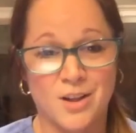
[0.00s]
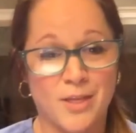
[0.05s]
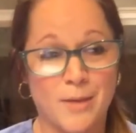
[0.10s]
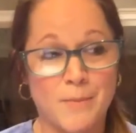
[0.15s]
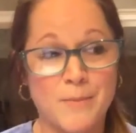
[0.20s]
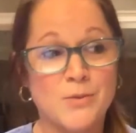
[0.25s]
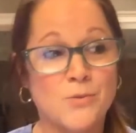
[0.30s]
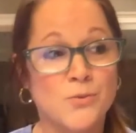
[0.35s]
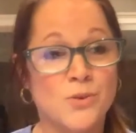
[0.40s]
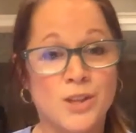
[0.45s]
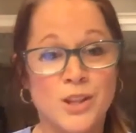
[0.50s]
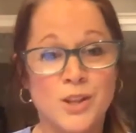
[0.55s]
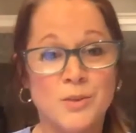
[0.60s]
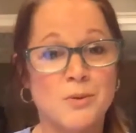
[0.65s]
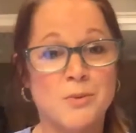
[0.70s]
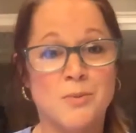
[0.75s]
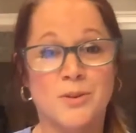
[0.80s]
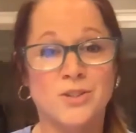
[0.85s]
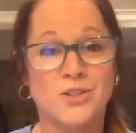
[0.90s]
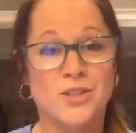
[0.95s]
I mean, really, we
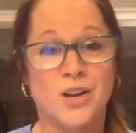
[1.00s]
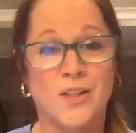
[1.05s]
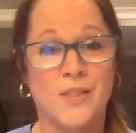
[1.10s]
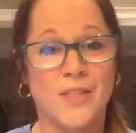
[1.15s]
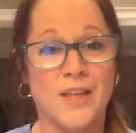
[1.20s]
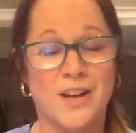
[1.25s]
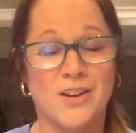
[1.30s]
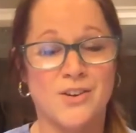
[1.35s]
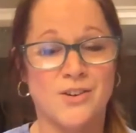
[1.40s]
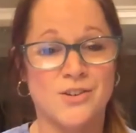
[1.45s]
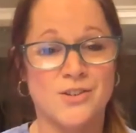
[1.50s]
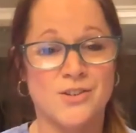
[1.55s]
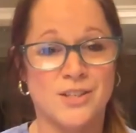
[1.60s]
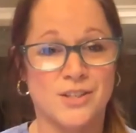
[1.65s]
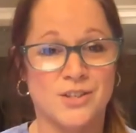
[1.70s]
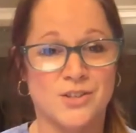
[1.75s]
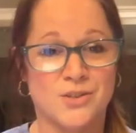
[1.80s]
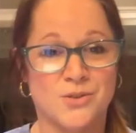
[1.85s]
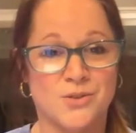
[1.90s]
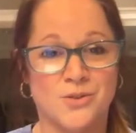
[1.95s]
weren't taught that in nursing
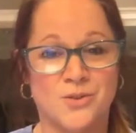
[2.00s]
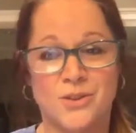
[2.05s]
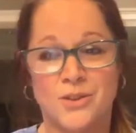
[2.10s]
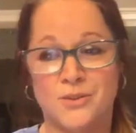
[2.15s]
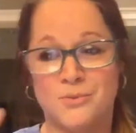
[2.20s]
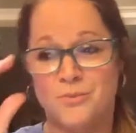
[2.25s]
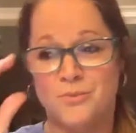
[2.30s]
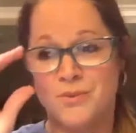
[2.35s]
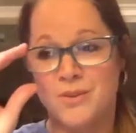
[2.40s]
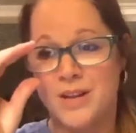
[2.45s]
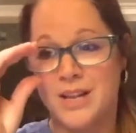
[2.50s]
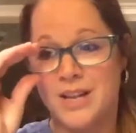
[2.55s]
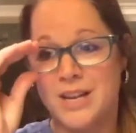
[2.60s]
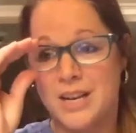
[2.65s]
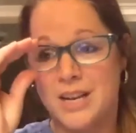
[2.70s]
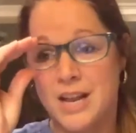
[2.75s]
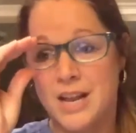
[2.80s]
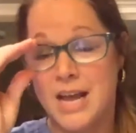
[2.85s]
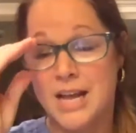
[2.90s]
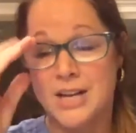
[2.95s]
school. And
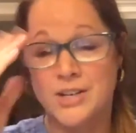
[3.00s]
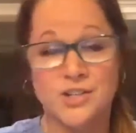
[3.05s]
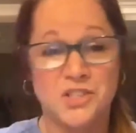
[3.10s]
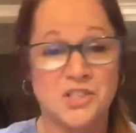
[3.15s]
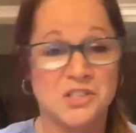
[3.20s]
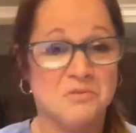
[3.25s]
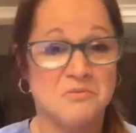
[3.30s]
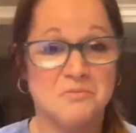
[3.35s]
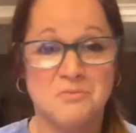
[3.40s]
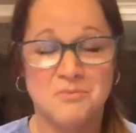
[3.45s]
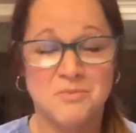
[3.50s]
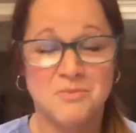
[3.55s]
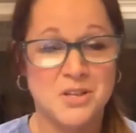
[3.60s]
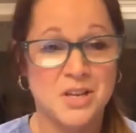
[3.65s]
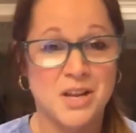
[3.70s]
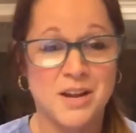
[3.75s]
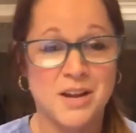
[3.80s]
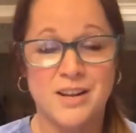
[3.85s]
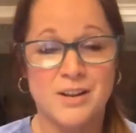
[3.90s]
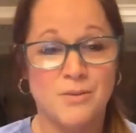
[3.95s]
I just,
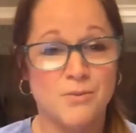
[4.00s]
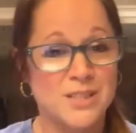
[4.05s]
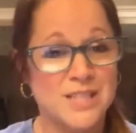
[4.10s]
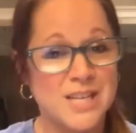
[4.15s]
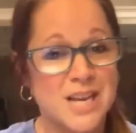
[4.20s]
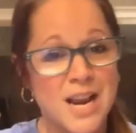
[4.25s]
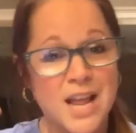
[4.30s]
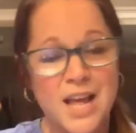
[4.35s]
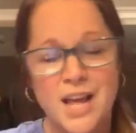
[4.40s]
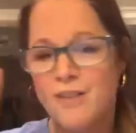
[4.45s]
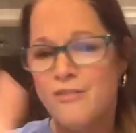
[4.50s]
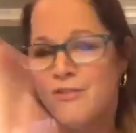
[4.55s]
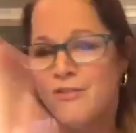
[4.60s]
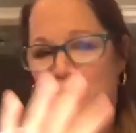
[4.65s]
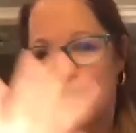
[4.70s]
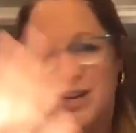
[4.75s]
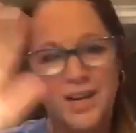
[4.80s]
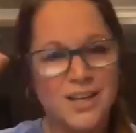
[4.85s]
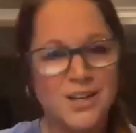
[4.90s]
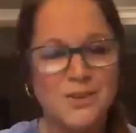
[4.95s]
it was never
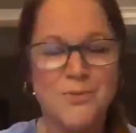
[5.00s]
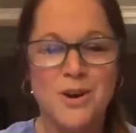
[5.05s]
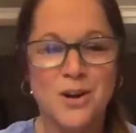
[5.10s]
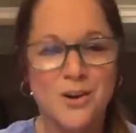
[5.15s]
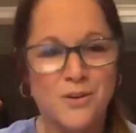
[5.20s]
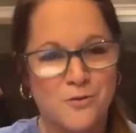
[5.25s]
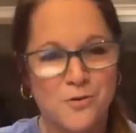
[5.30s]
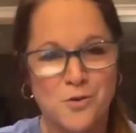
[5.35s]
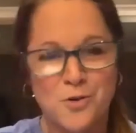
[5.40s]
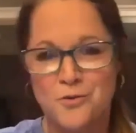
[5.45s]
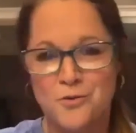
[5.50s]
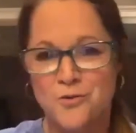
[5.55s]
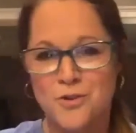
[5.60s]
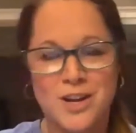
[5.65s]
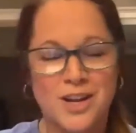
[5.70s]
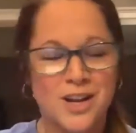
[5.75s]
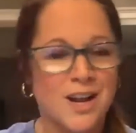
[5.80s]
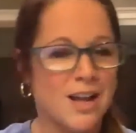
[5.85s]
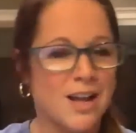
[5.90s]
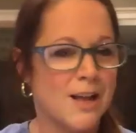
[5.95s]
anywhere
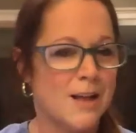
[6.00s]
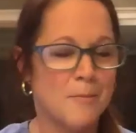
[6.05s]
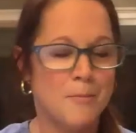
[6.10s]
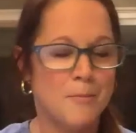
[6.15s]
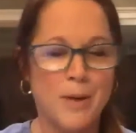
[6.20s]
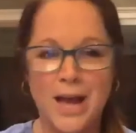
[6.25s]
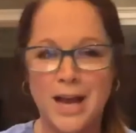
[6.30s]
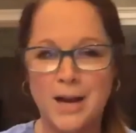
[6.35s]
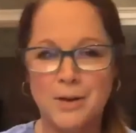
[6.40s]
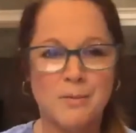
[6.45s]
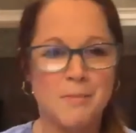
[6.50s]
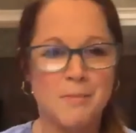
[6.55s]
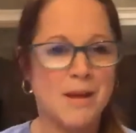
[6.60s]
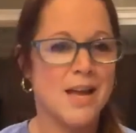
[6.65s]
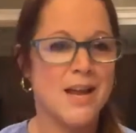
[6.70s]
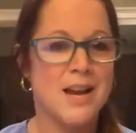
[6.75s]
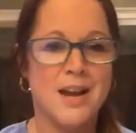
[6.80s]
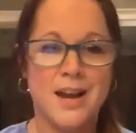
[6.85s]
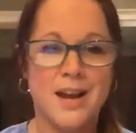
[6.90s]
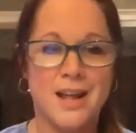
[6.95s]
forefront, back of my
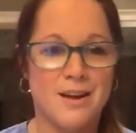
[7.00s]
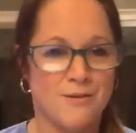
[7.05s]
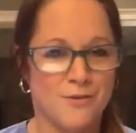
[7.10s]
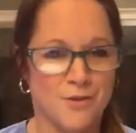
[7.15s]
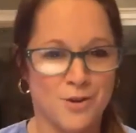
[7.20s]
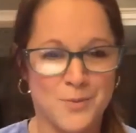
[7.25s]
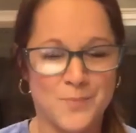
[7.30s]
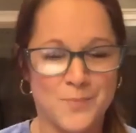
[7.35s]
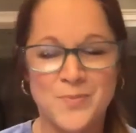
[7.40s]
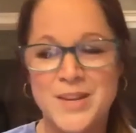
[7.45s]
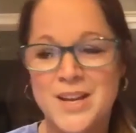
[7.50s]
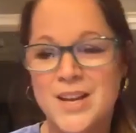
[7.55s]
mind, never.